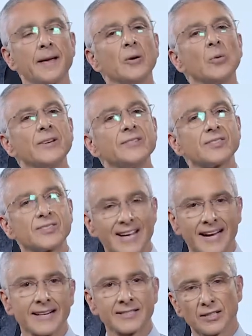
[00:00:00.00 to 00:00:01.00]
We've
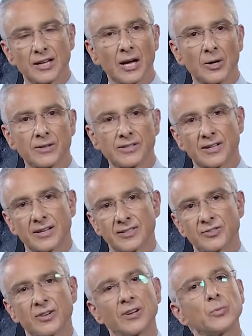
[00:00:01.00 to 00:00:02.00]
started to lower his
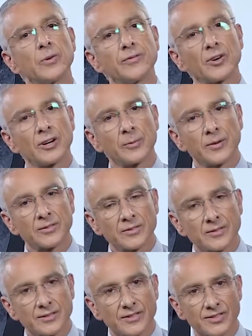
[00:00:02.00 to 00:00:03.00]
cholesterol, and we've got him
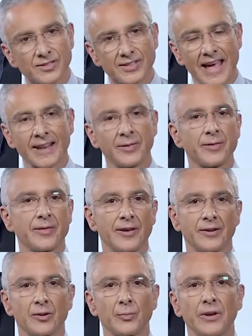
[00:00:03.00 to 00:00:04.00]
on statin
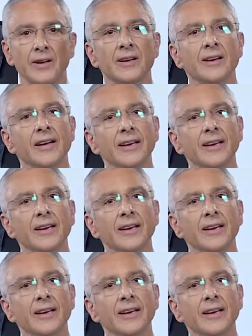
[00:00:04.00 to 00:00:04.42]
therapy.